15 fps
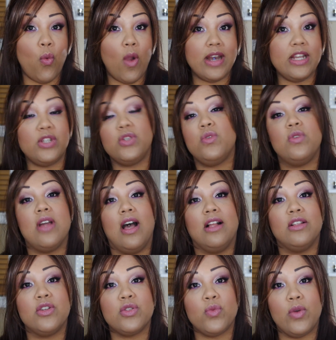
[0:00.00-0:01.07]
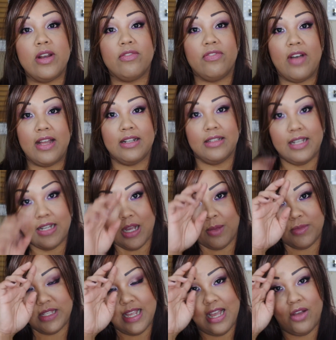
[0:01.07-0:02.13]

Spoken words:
$22 when it finally comes